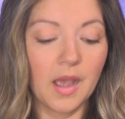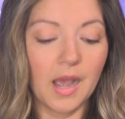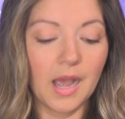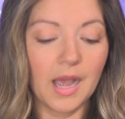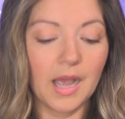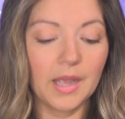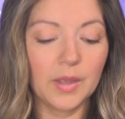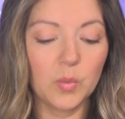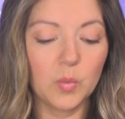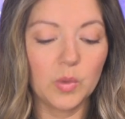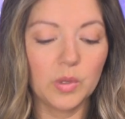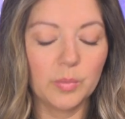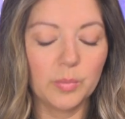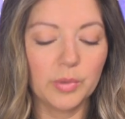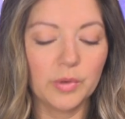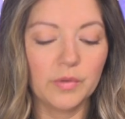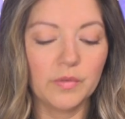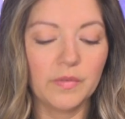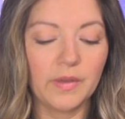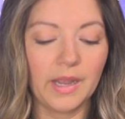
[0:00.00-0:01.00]
I will
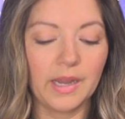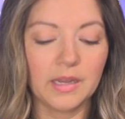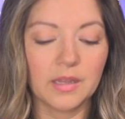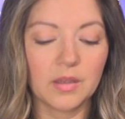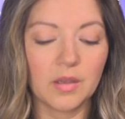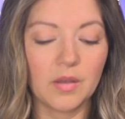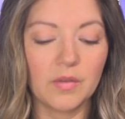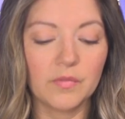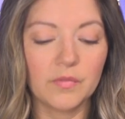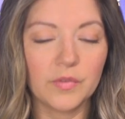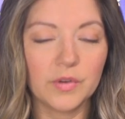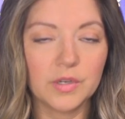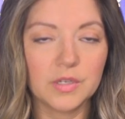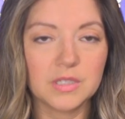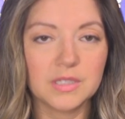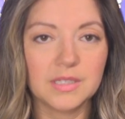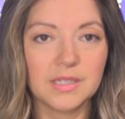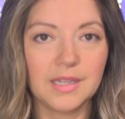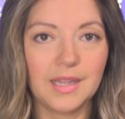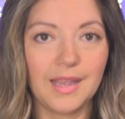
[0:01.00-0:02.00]
provide
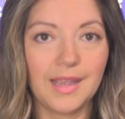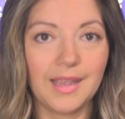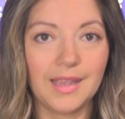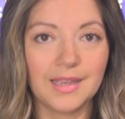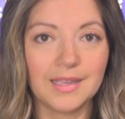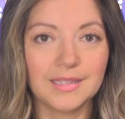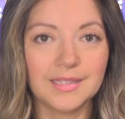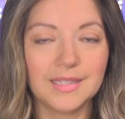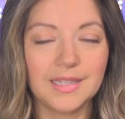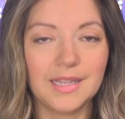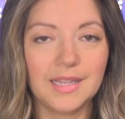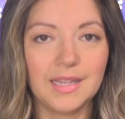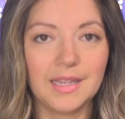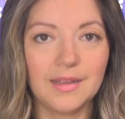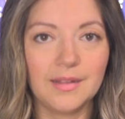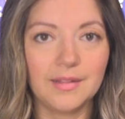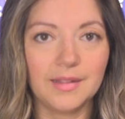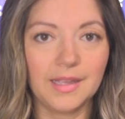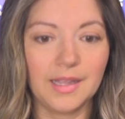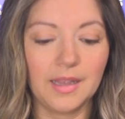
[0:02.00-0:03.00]
comfort and
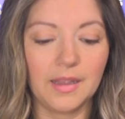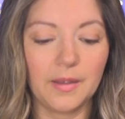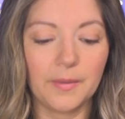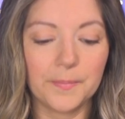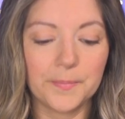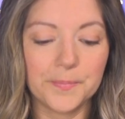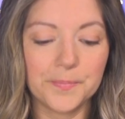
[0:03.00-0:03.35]
healing.